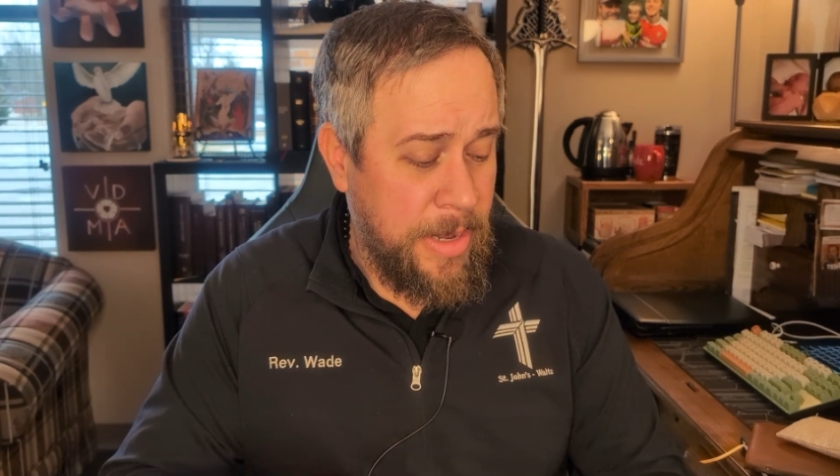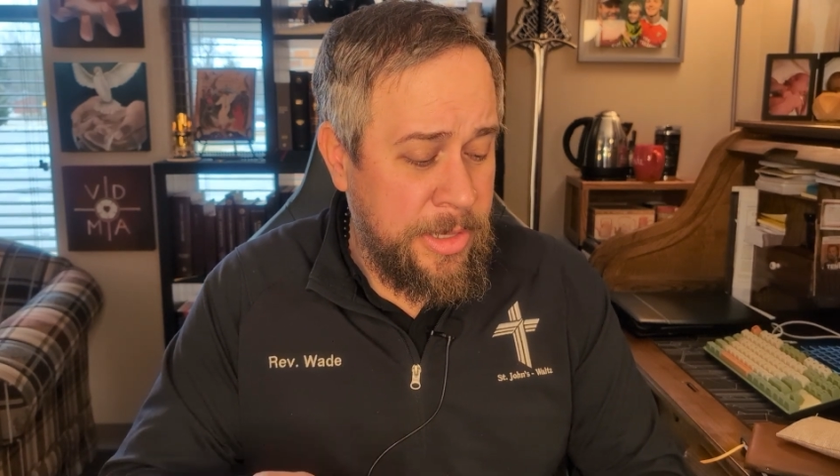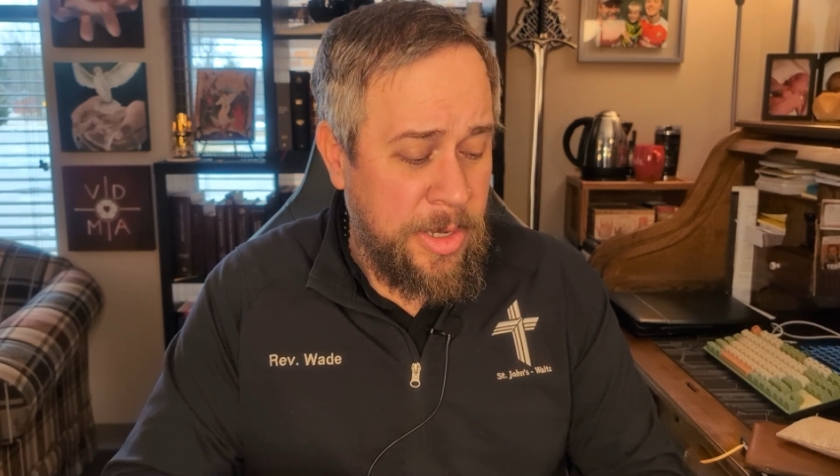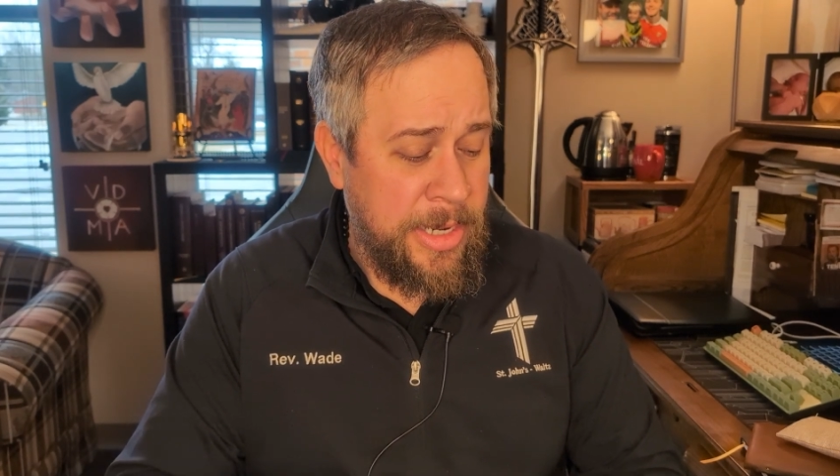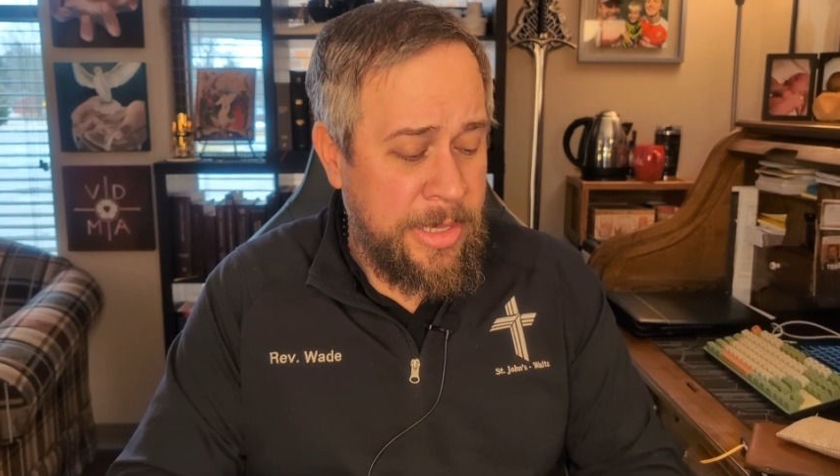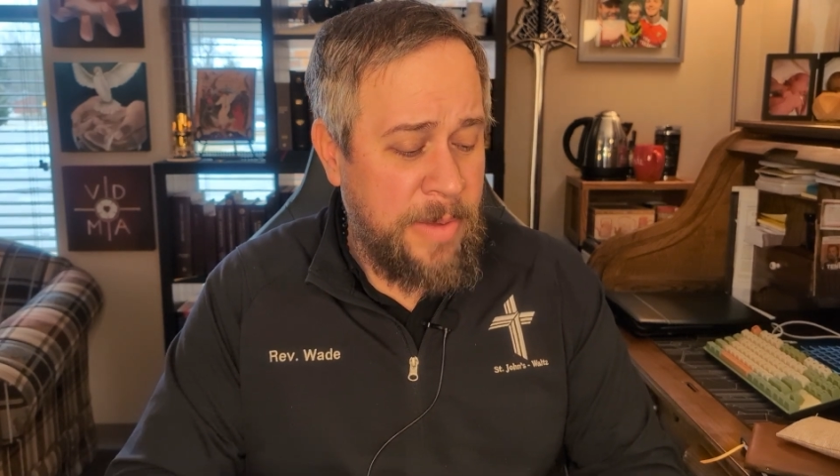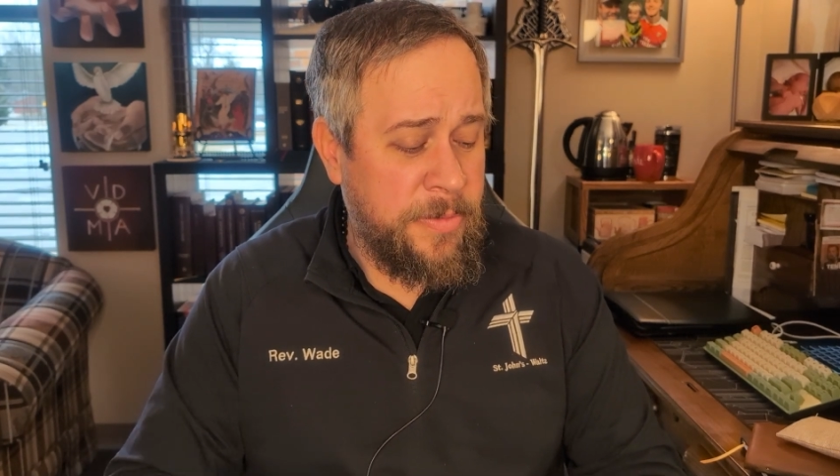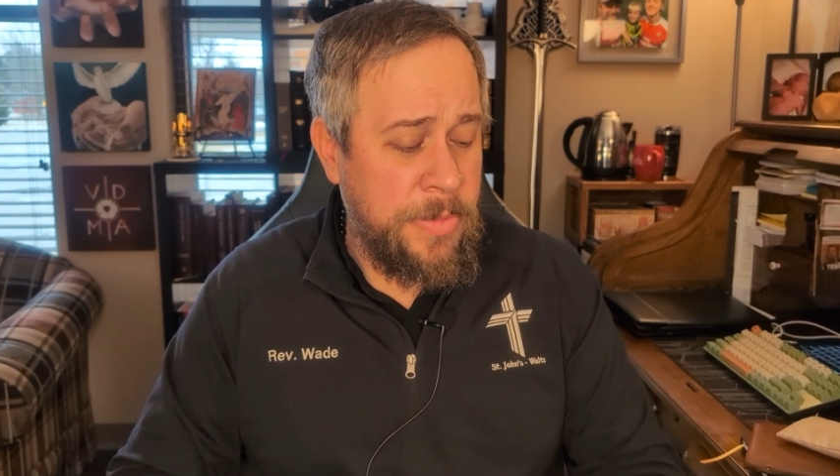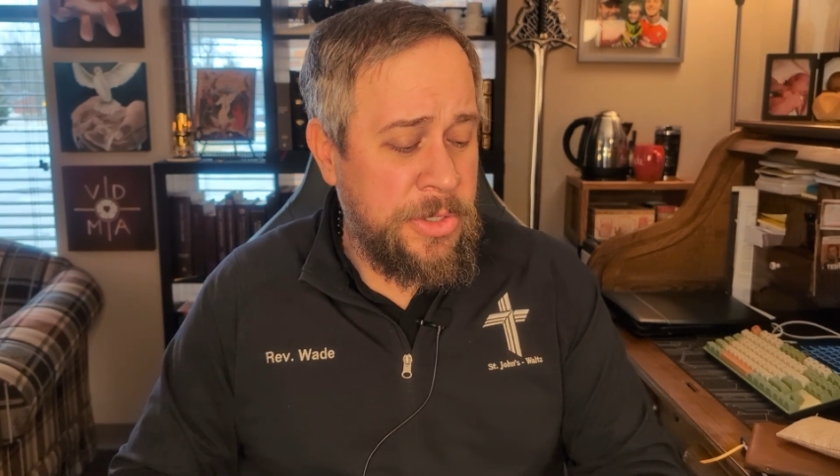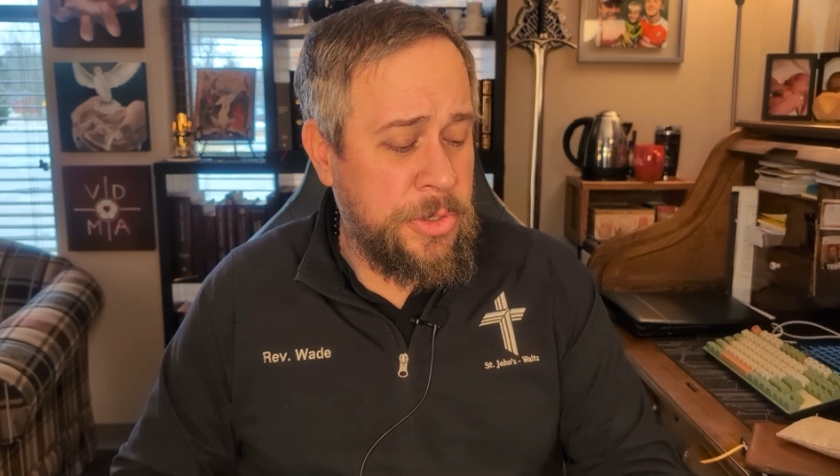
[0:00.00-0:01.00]
They can get them
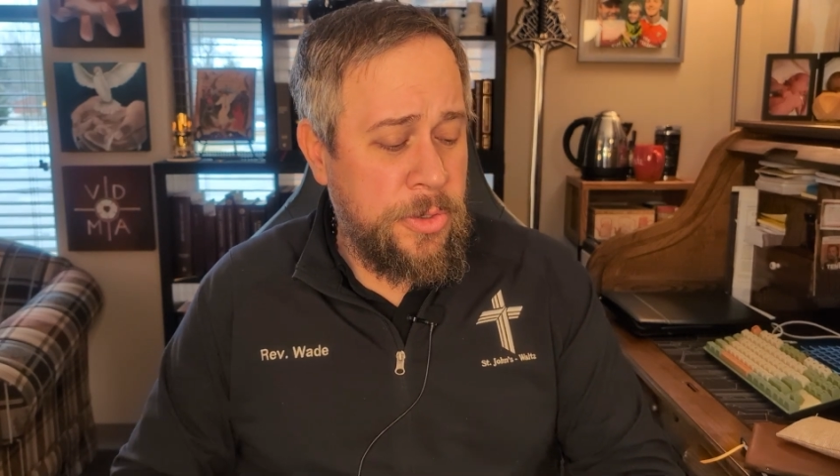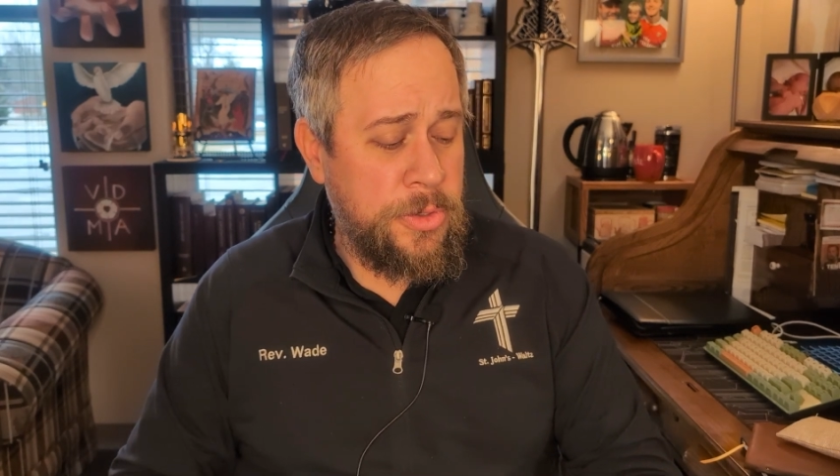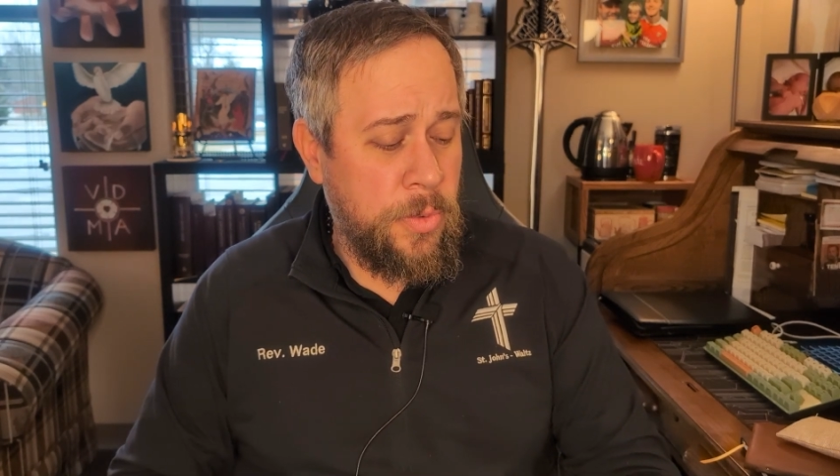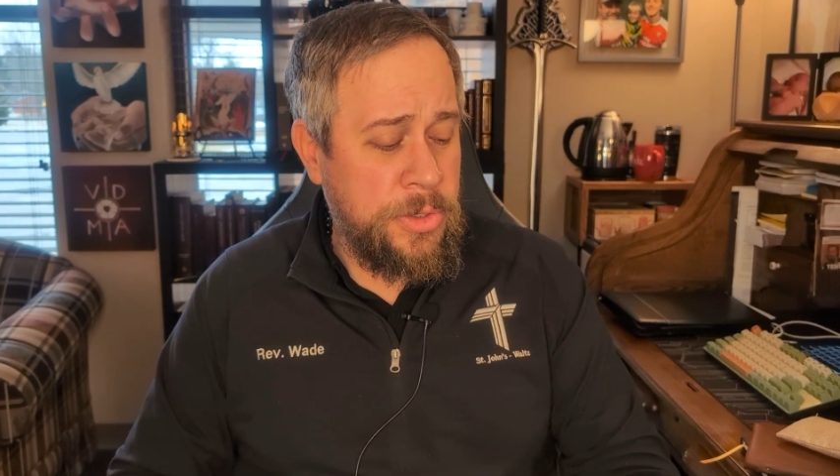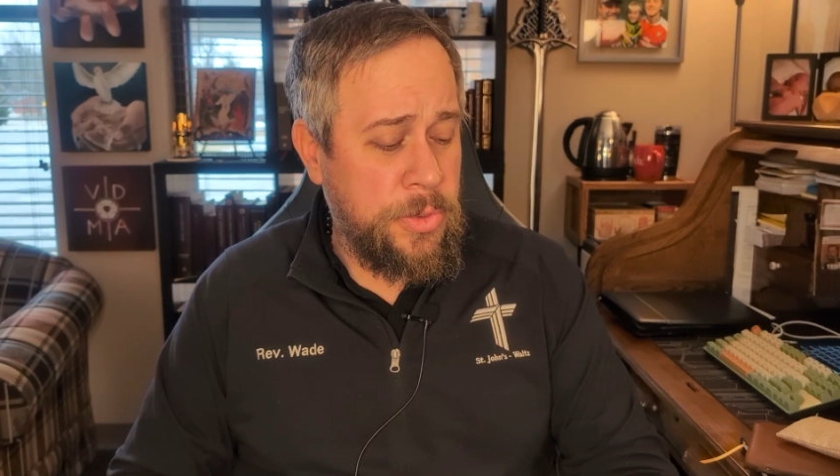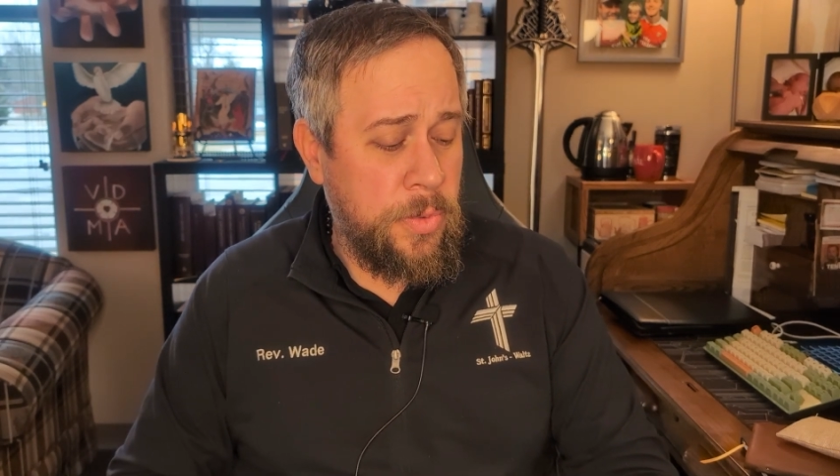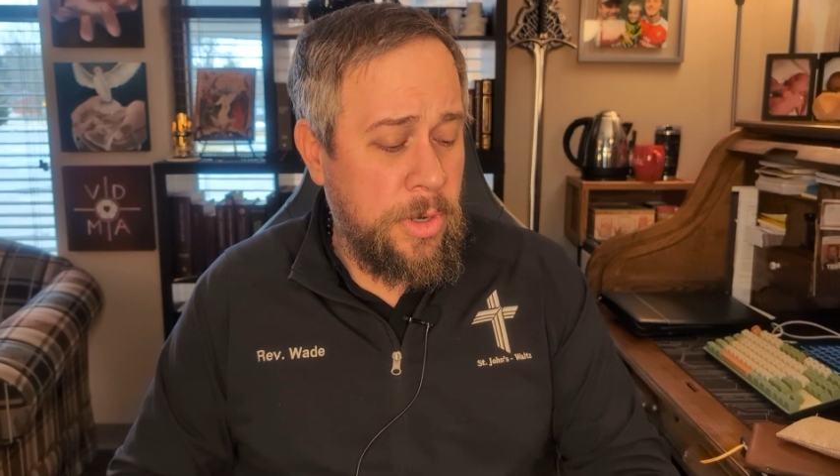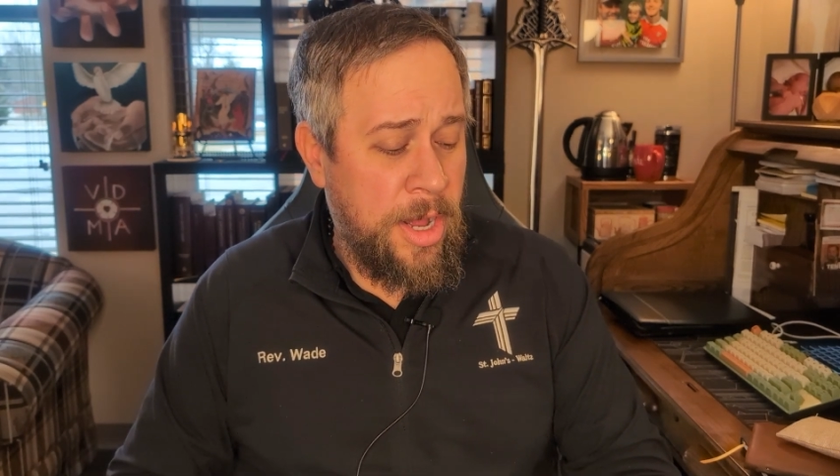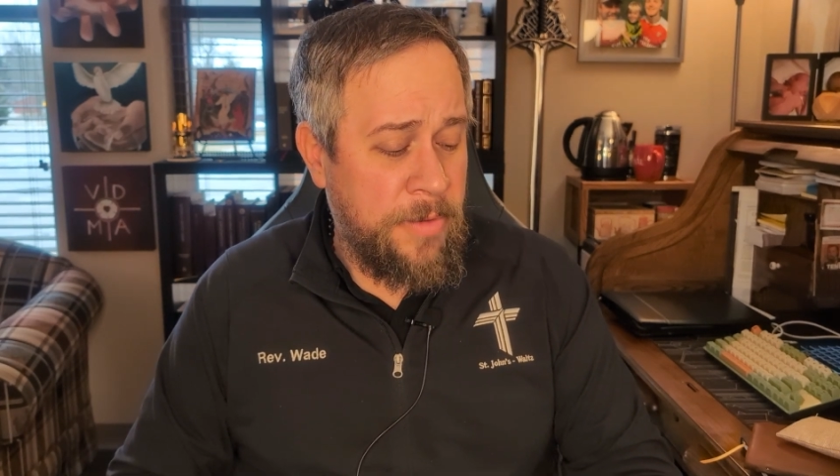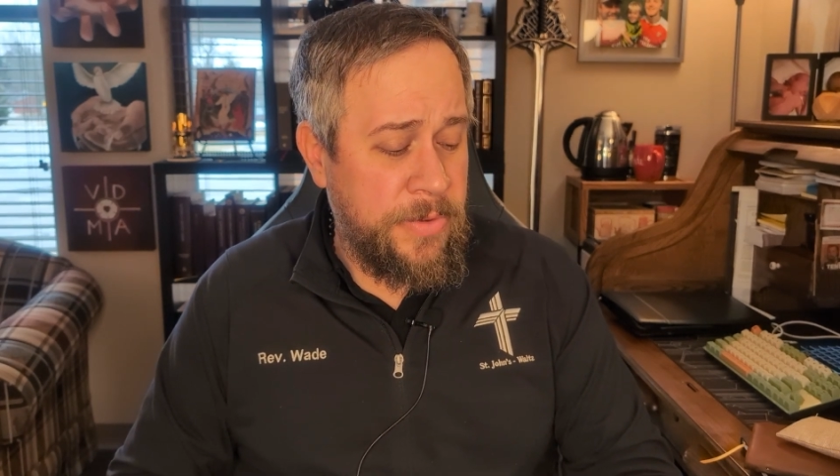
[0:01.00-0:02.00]
from the church or school
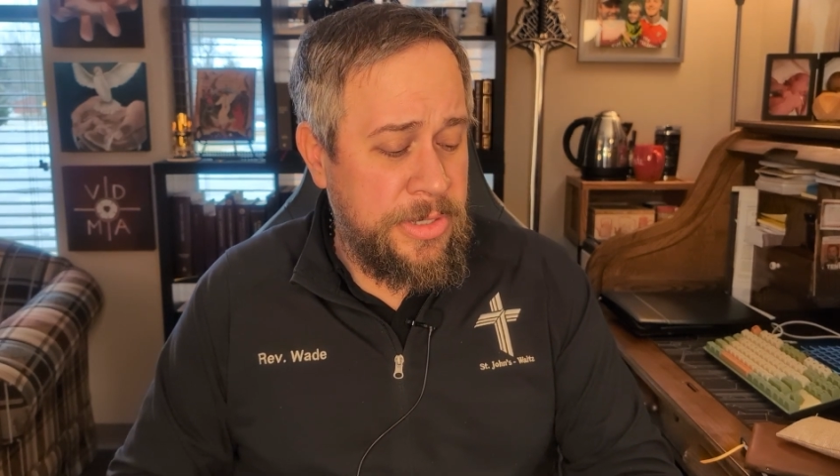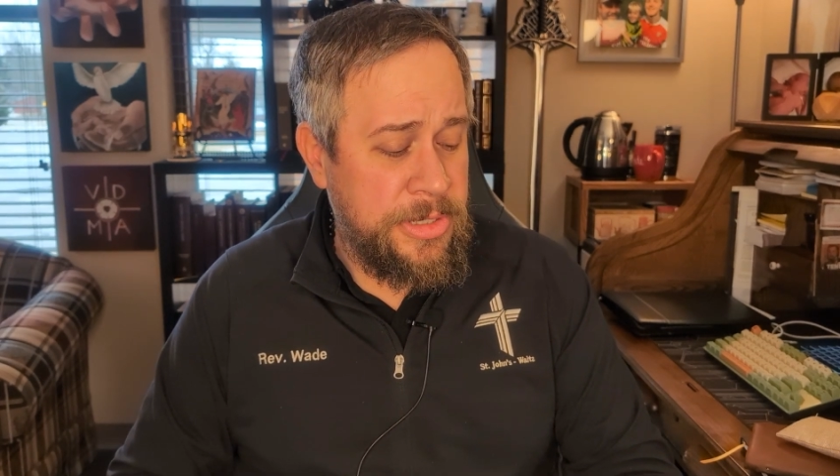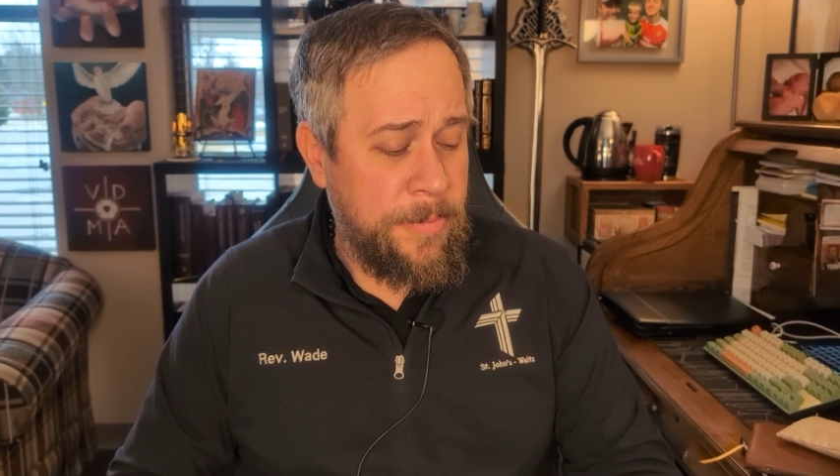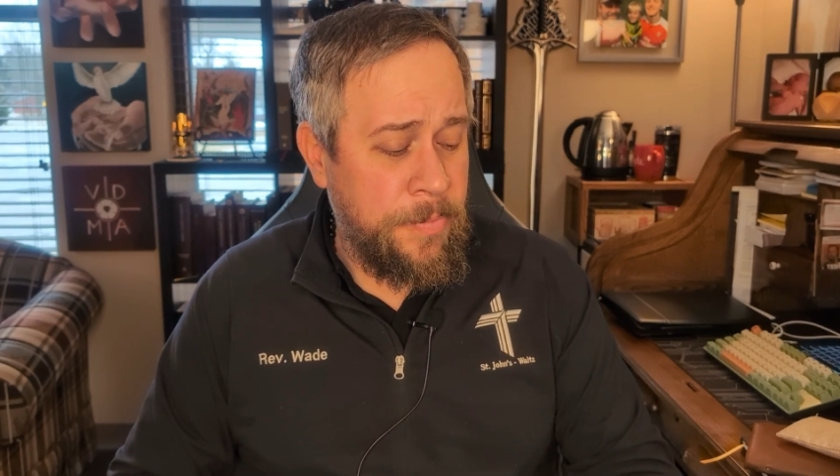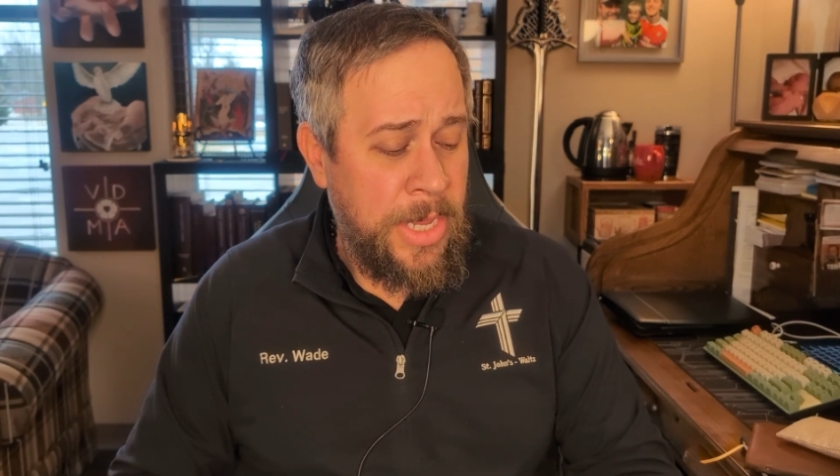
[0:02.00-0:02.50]
office.